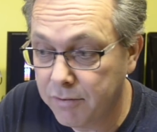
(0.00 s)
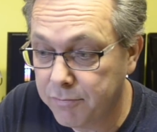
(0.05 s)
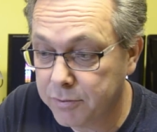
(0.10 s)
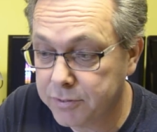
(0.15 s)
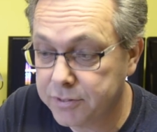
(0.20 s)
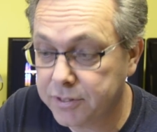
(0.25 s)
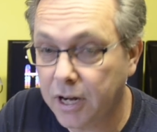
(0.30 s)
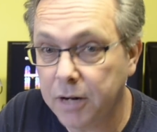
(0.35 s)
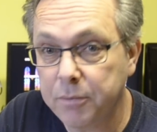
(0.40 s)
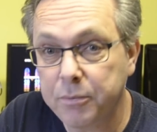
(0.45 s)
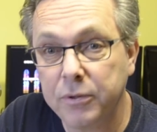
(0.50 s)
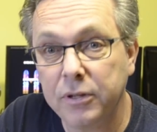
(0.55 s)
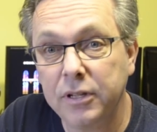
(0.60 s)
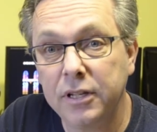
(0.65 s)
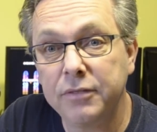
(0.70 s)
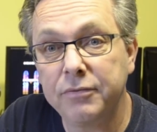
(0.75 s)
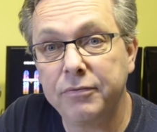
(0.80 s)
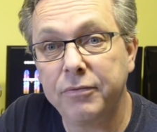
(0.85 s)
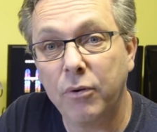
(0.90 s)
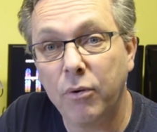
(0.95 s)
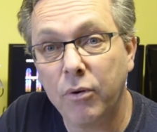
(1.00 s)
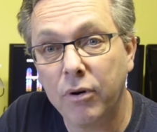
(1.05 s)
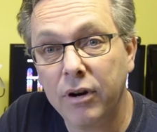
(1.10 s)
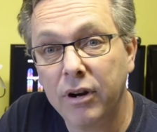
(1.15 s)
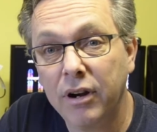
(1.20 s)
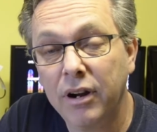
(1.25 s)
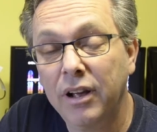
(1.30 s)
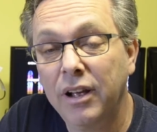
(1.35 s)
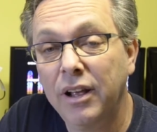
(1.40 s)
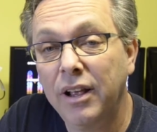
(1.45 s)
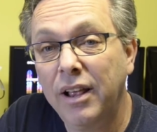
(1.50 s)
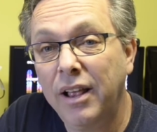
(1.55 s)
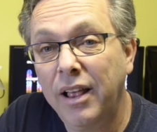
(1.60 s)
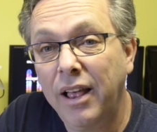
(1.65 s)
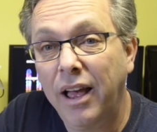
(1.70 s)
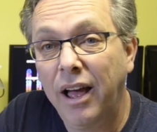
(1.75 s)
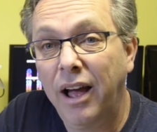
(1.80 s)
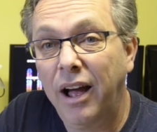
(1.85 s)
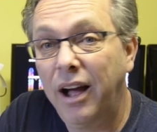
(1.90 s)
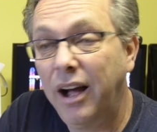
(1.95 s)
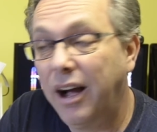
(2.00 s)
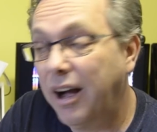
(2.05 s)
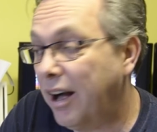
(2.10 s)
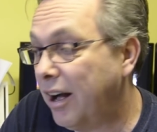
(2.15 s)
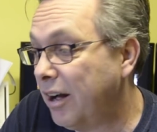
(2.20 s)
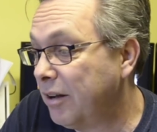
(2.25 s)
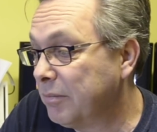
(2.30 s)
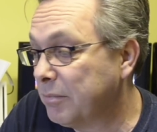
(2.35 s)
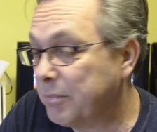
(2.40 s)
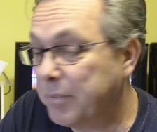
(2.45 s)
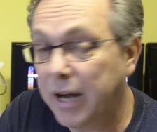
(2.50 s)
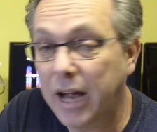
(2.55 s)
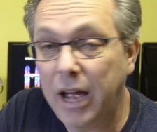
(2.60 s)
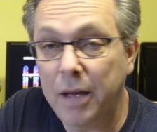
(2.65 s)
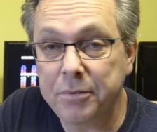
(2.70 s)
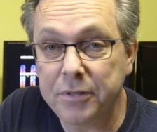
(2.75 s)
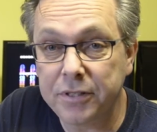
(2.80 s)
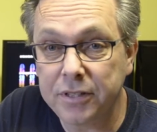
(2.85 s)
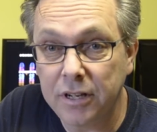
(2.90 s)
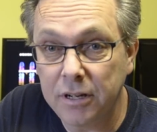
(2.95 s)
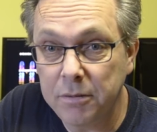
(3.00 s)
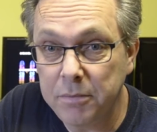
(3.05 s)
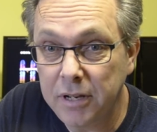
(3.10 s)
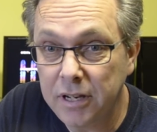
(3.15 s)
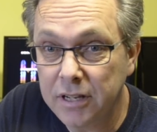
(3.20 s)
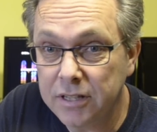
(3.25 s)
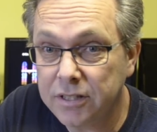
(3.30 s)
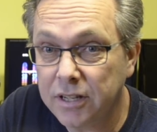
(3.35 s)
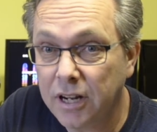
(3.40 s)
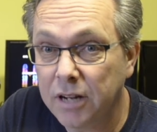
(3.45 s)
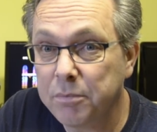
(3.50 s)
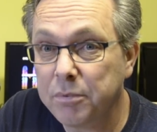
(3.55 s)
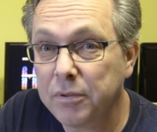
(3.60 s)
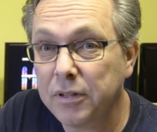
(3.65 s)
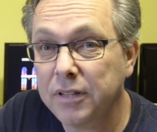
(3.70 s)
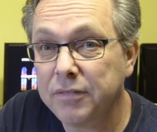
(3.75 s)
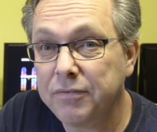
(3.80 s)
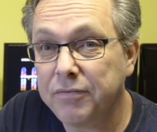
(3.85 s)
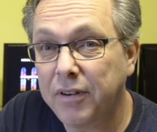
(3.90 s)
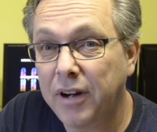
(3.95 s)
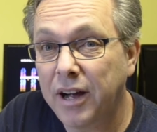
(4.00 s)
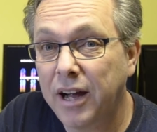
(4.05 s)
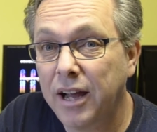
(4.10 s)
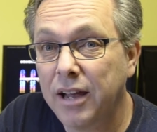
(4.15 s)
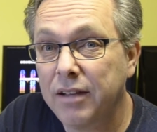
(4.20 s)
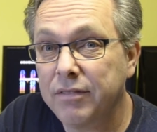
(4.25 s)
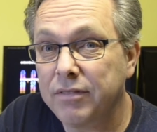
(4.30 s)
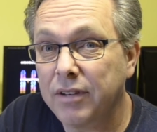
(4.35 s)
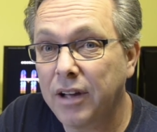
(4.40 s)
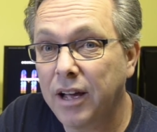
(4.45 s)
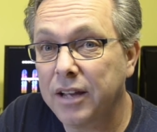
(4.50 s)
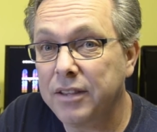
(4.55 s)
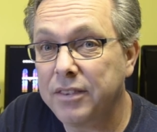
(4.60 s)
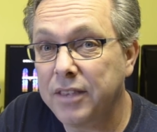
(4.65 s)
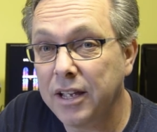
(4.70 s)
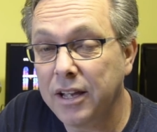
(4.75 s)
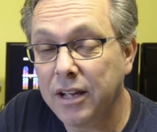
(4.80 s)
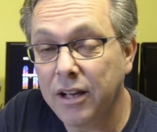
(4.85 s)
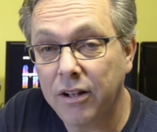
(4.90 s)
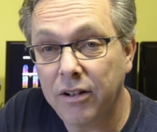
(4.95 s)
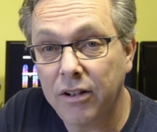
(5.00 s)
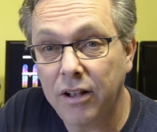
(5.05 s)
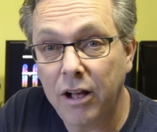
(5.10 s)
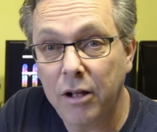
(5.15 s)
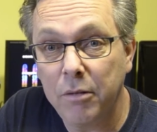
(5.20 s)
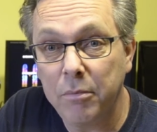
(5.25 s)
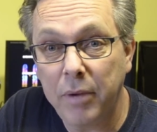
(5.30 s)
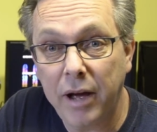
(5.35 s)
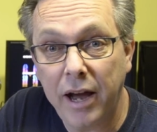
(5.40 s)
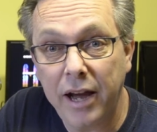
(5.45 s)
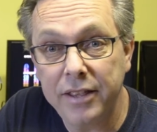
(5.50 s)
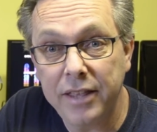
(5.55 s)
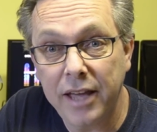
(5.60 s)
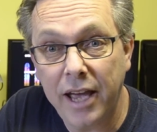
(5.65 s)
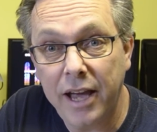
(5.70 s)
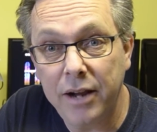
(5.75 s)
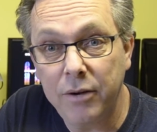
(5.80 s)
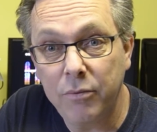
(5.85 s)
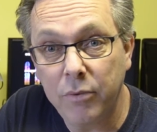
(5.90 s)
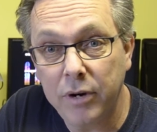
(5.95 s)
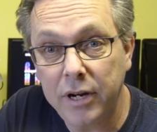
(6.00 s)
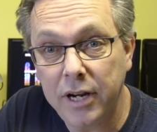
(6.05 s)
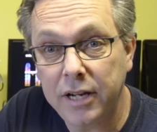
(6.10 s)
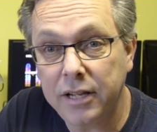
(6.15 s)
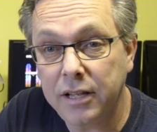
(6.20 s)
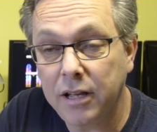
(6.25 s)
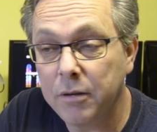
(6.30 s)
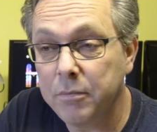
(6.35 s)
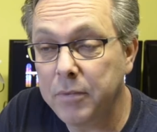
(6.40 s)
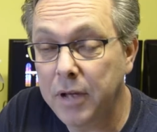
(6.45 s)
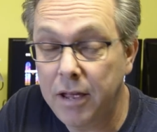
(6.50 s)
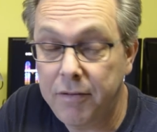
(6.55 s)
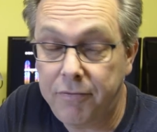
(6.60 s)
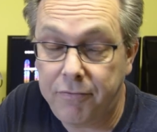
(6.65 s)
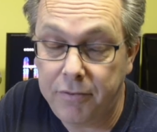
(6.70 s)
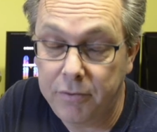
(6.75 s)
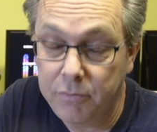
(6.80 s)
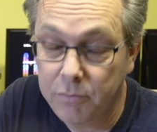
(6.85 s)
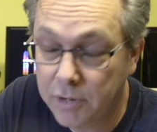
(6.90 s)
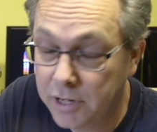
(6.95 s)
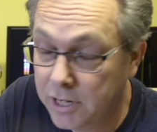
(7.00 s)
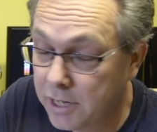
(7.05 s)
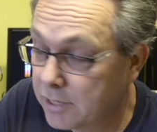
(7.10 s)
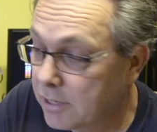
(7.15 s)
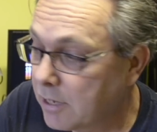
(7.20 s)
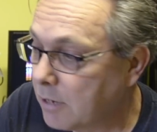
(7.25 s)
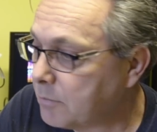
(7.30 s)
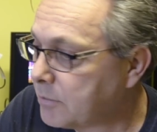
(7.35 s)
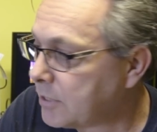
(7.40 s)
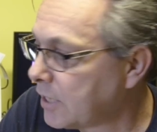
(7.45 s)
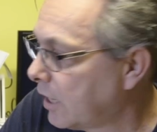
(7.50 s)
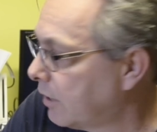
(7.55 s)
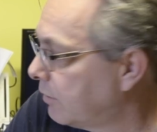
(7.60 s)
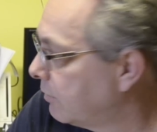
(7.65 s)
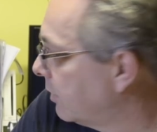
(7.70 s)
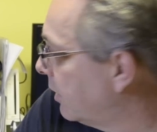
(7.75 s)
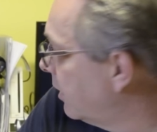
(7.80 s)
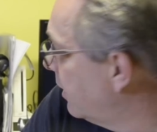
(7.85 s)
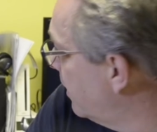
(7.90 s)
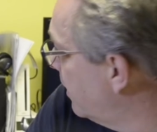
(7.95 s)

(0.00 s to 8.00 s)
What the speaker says: Sniper Elite 4. Perhaps there's going to be a Sniper Elite 5. I think I'll buy that if and when it comes out.